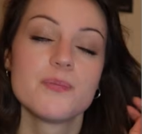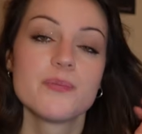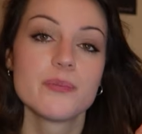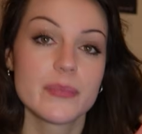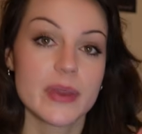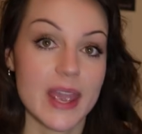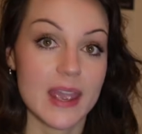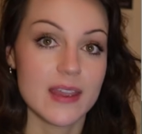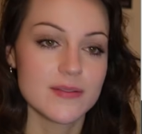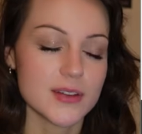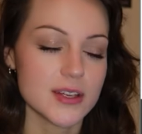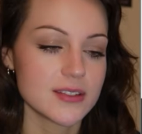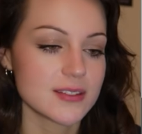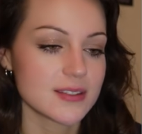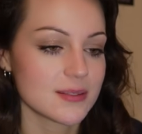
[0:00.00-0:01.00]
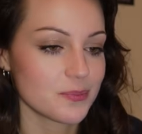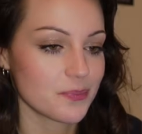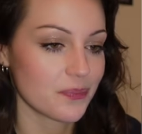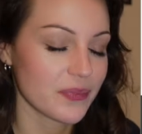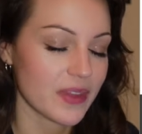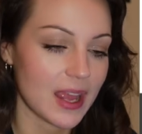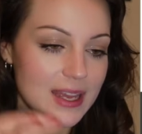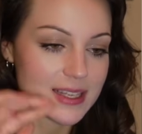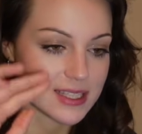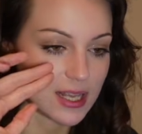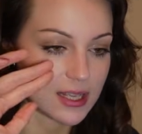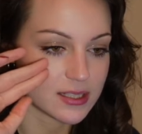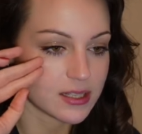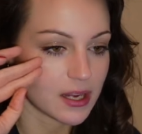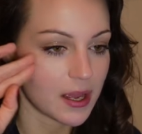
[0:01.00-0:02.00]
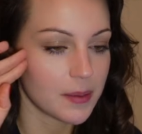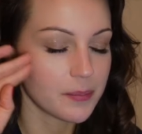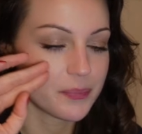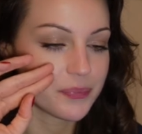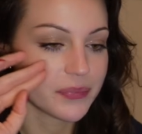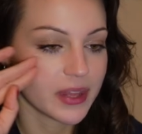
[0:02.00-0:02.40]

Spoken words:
behaviors as last time.